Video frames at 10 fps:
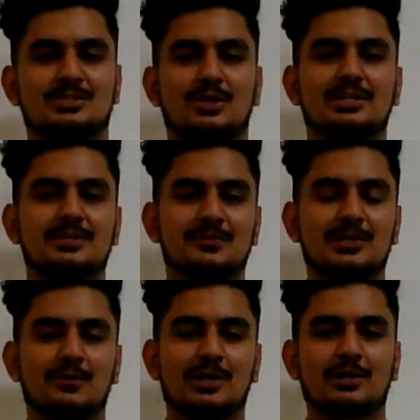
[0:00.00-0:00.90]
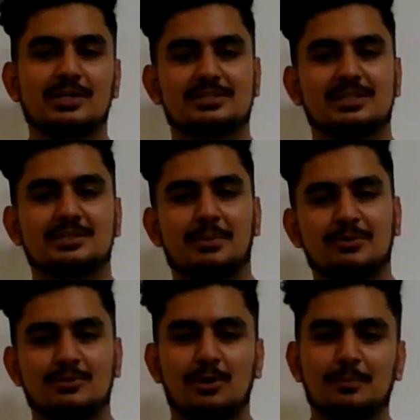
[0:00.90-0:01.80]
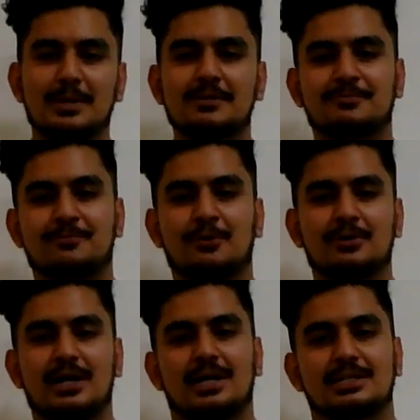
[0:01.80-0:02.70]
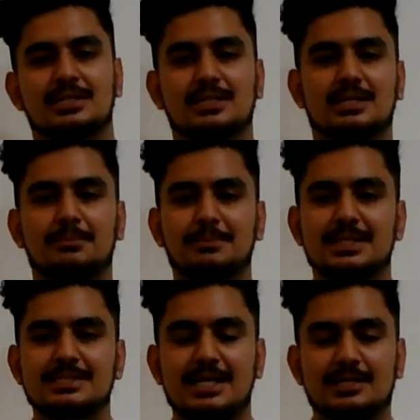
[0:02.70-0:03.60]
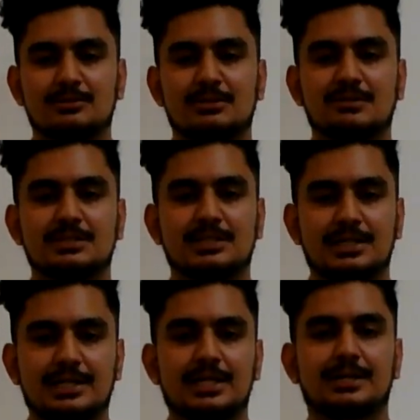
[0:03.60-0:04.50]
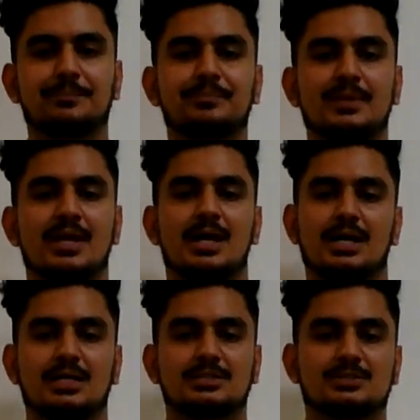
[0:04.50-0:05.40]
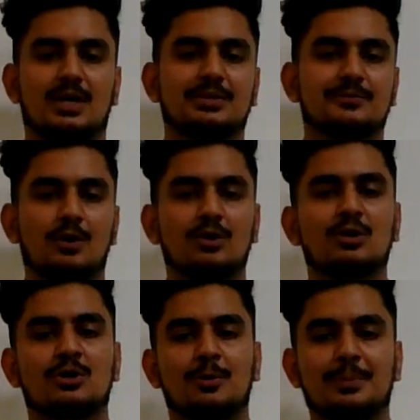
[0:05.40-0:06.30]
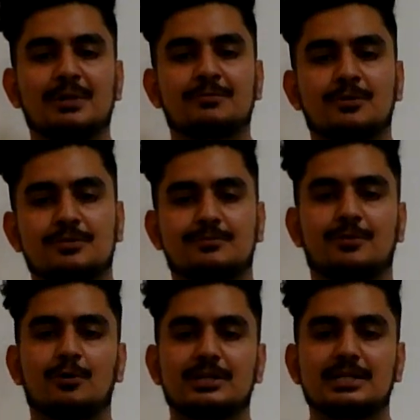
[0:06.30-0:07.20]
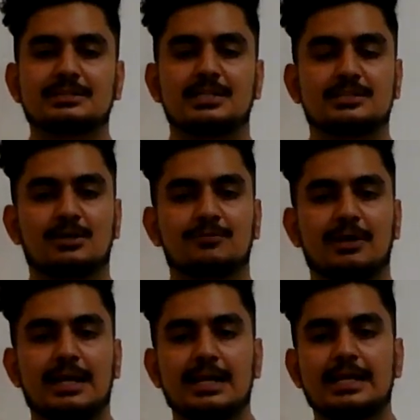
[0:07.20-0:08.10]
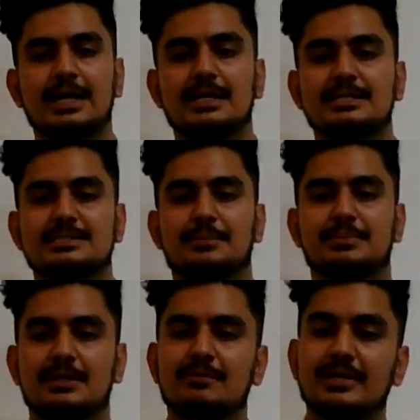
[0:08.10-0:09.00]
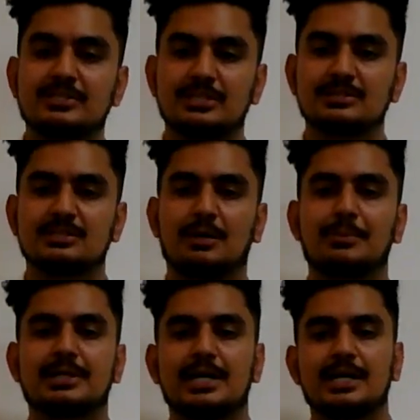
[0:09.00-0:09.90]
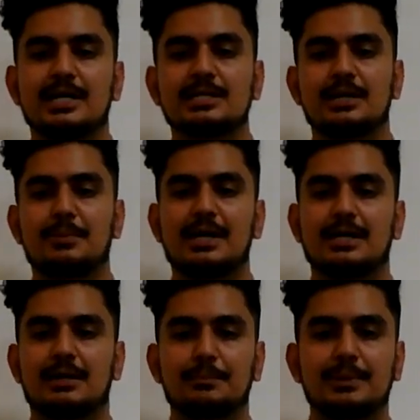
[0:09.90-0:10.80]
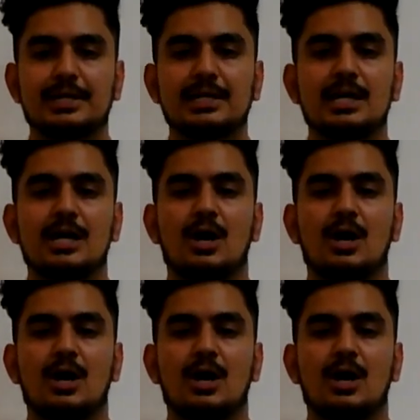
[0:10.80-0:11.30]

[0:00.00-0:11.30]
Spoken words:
So in this video, we're going to discuss about corporate fraud under the Companies Act 2013. So as we all know, corporate fraud consists of illegal deceptive actions committed either by a company